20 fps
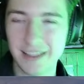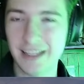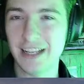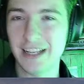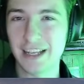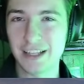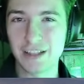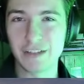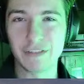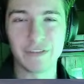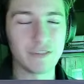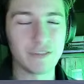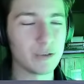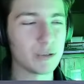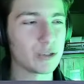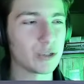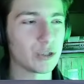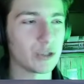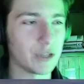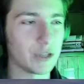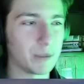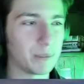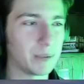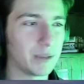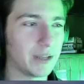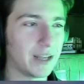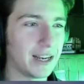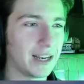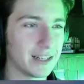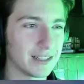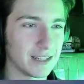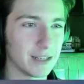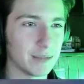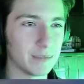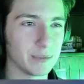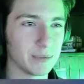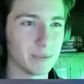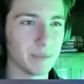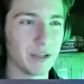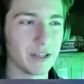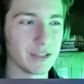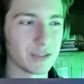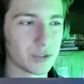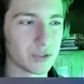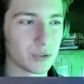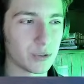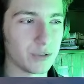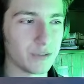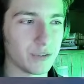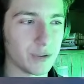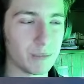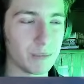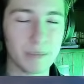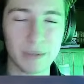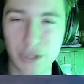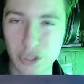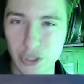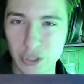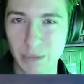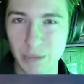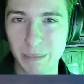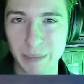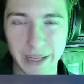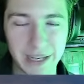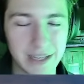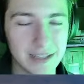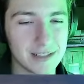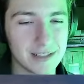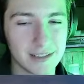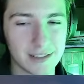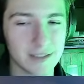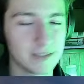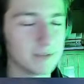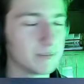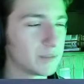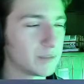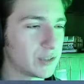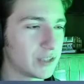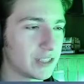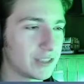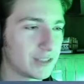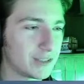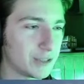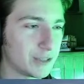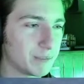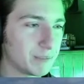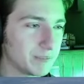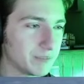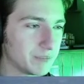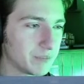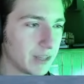in the future they're planning to implement sort of a mission-based system.